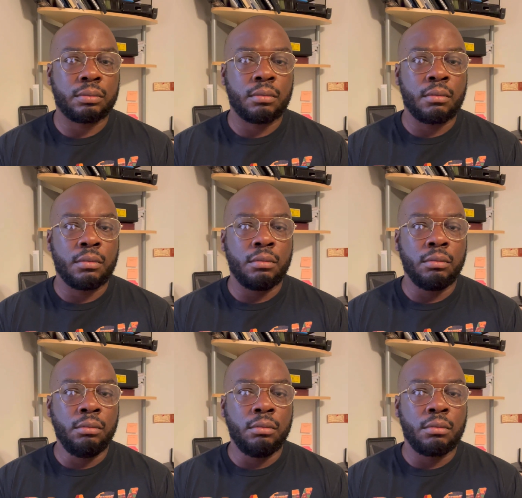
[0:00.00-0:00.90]

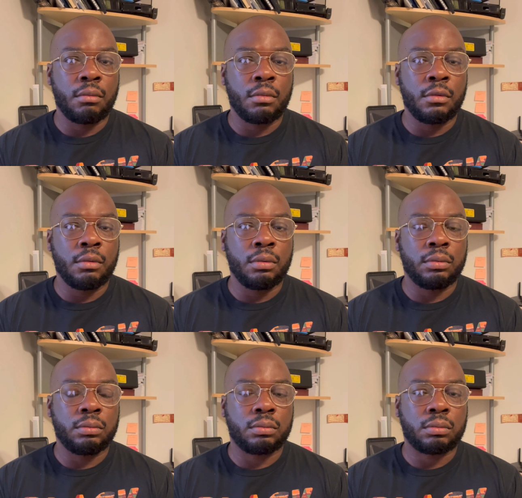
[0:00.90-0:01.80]
[no speech]